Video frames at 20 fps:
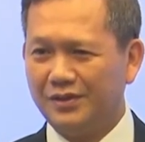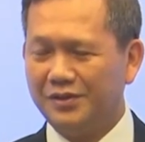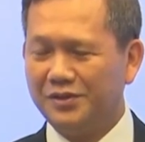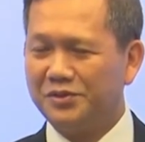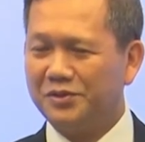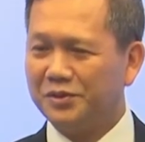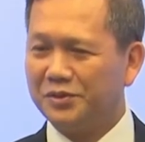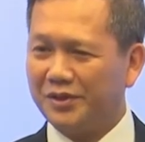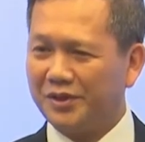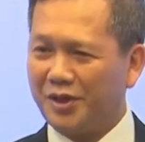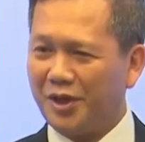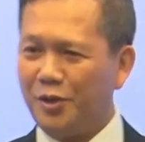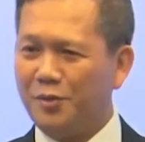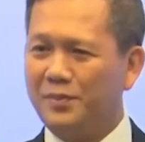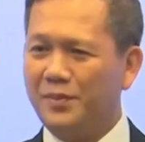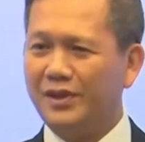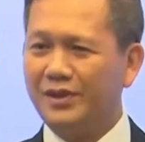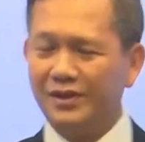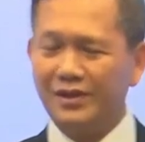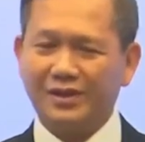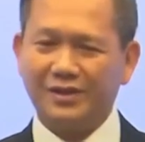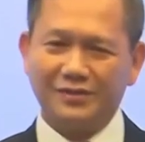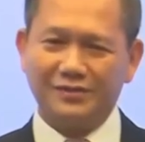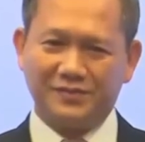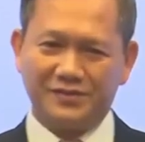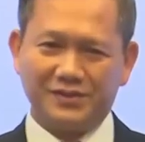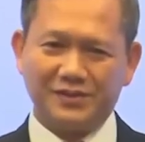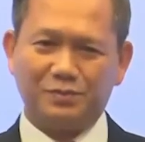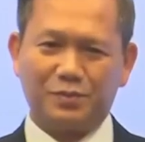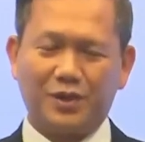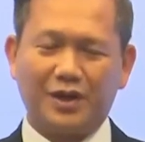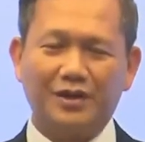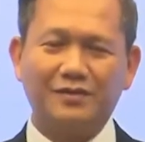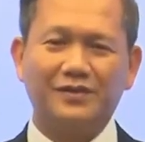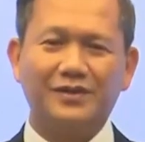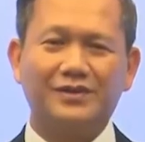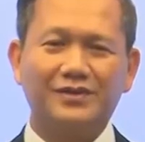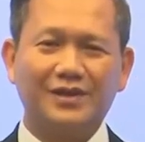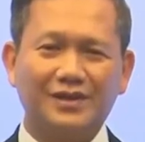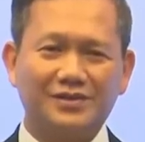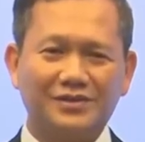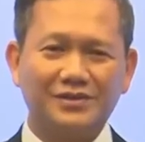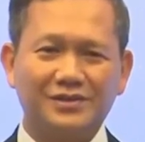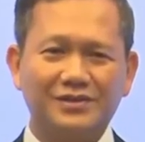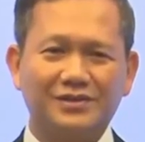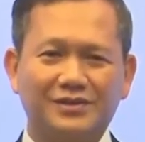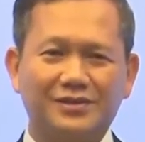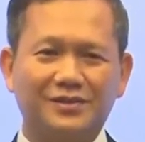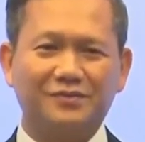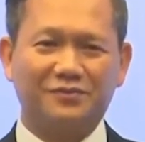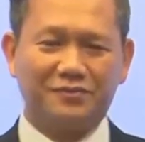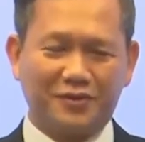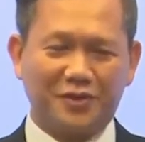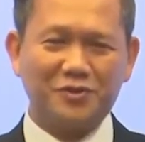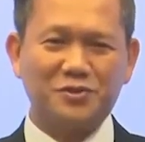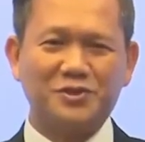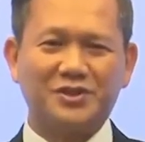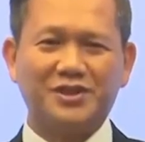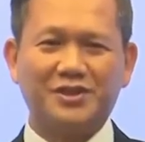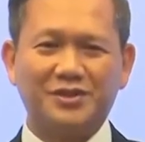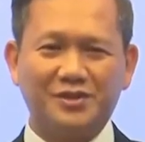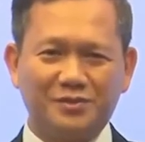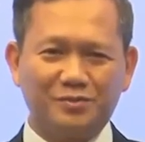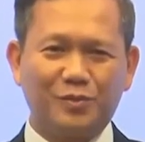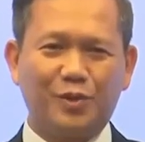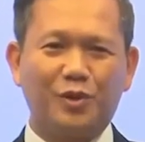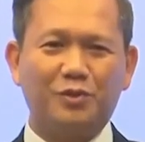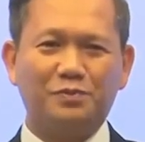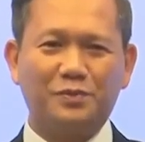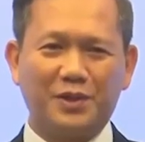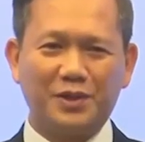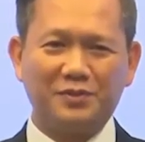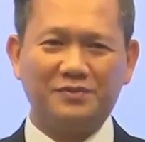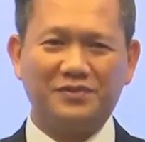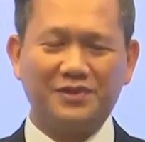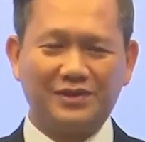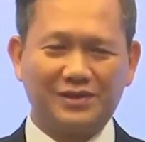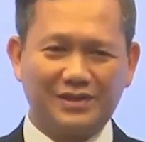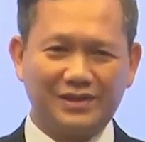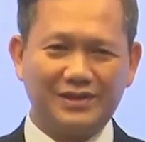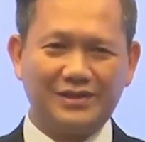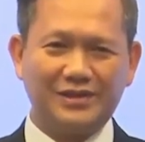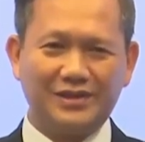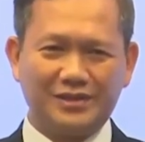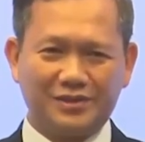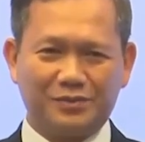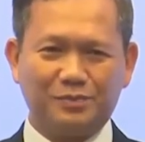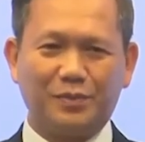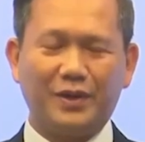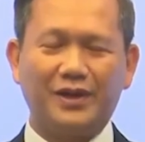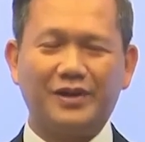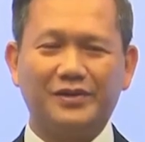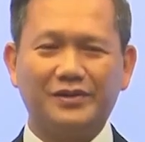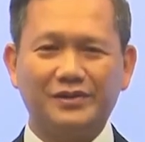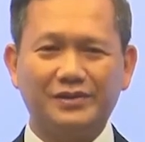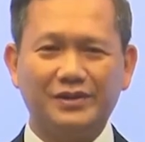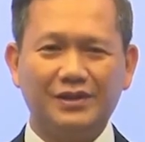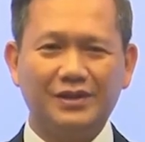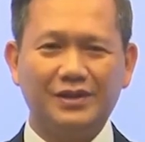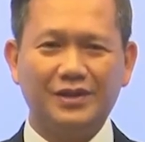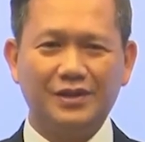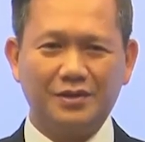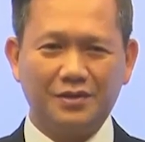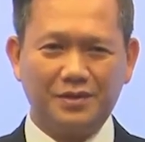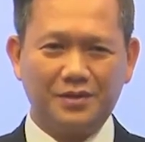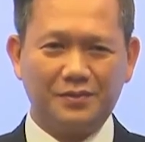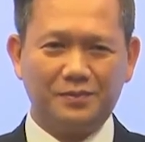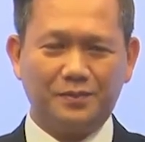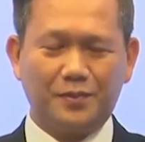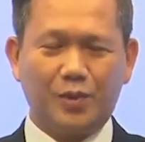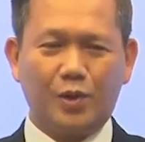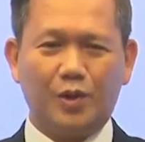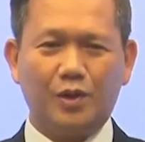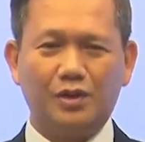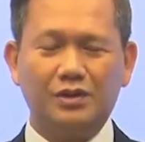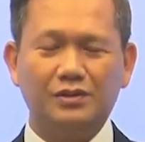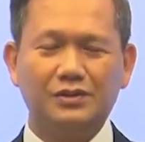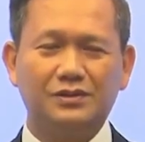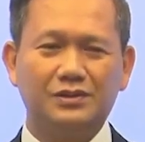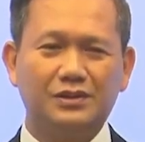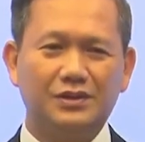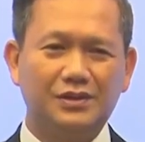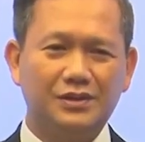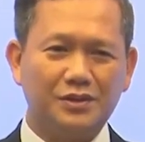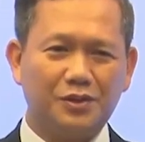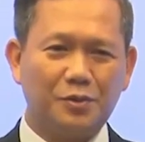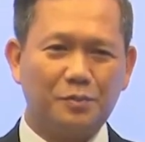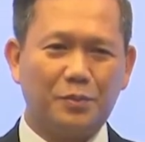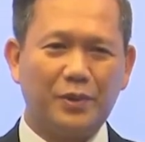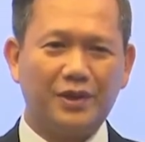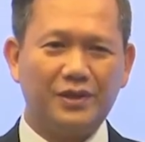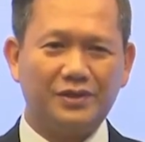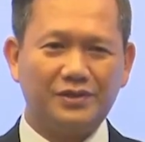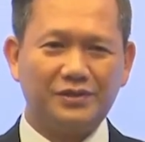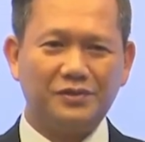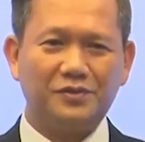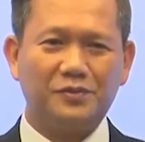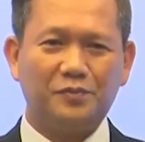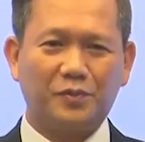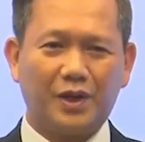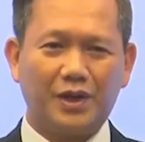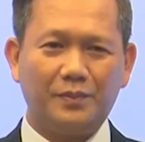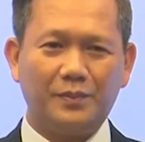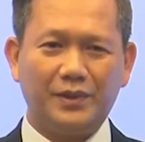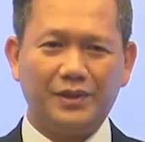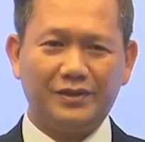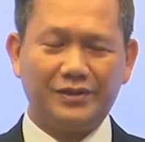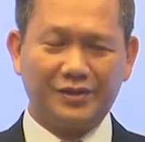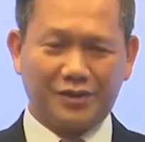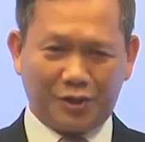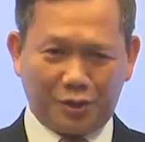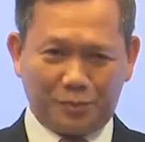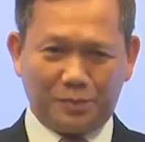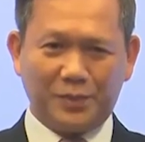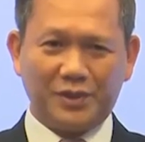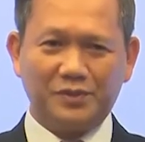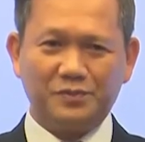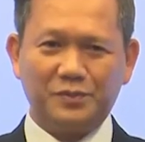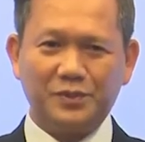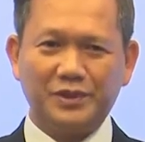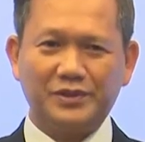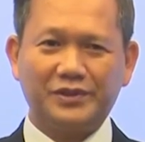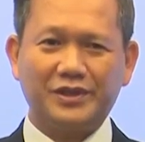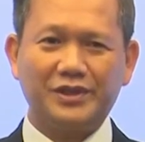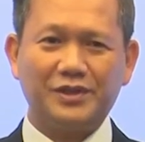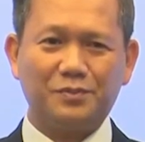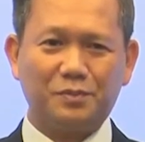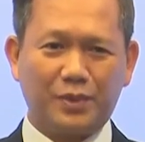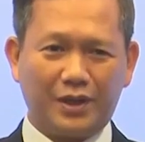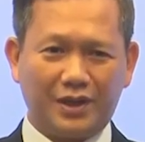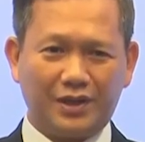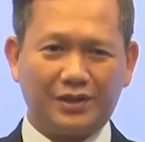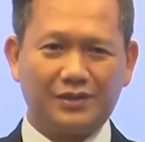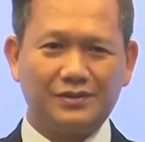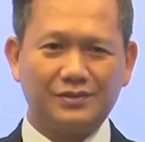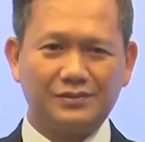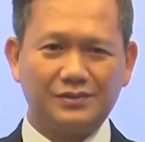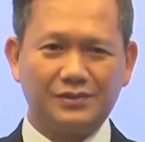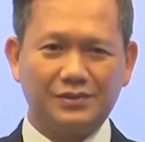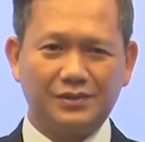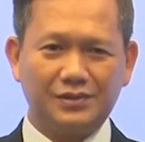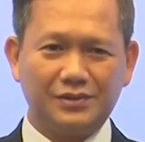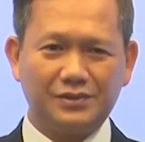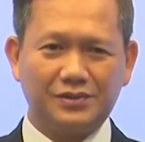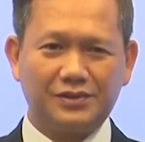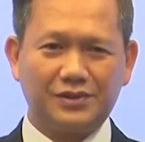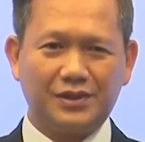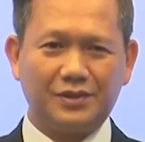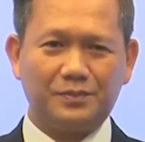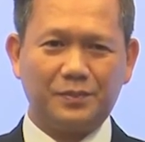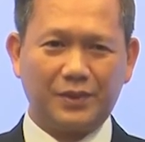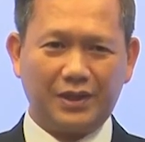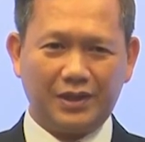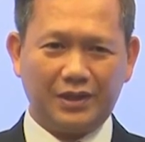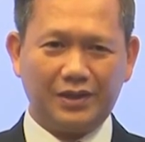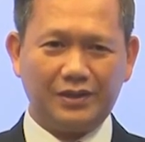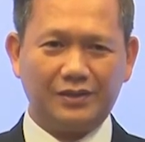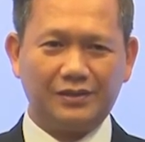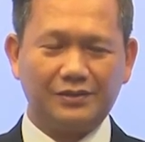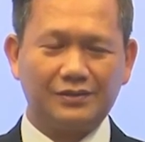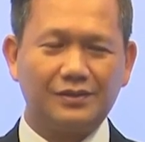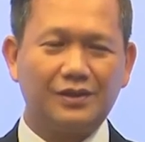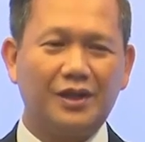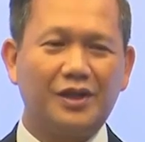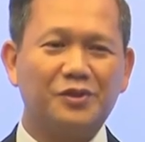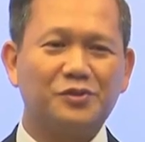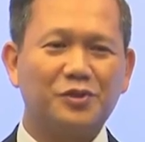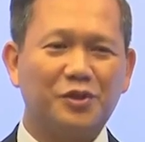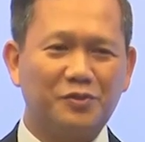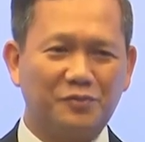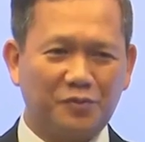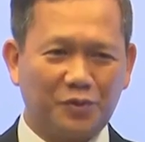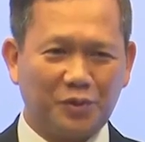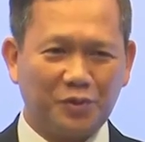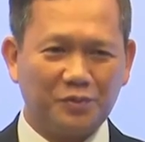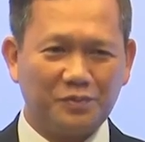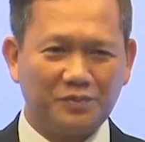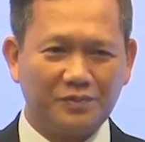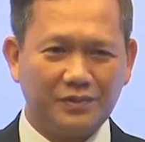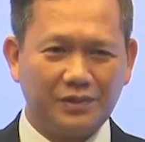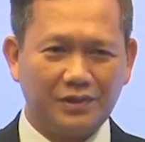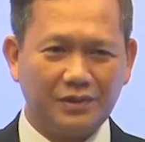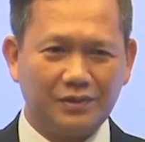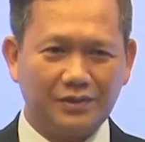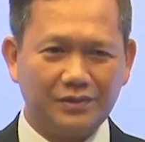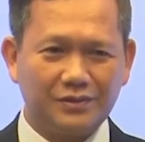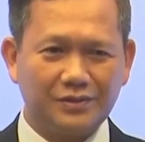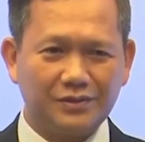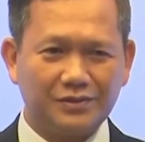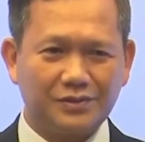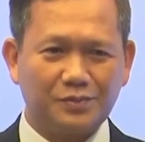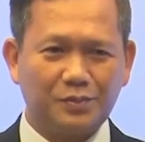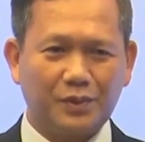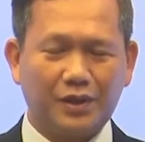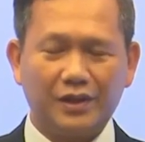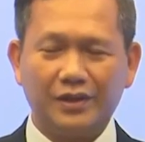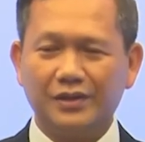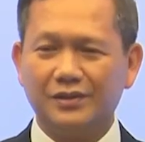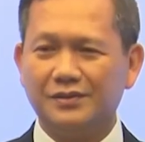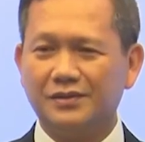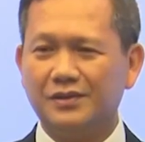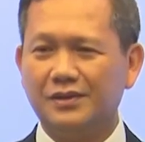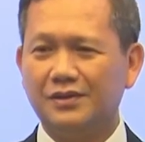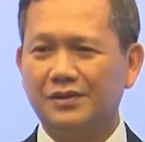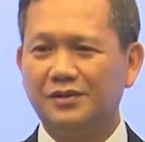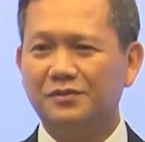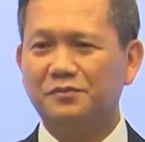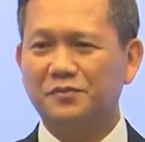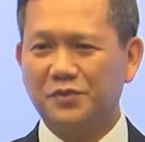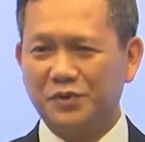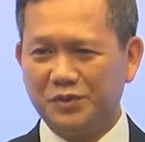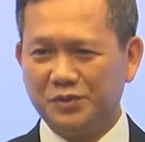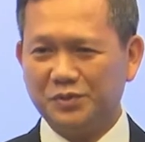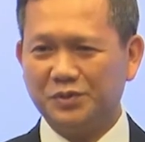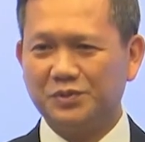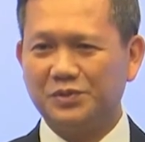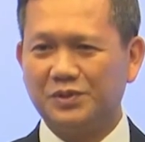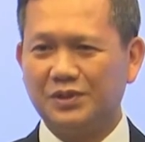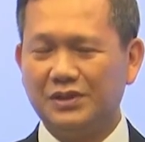so the government, if the private sector is functioning more perfectly, is better, more competitive environment, the government will take back step and less involved. This is my view.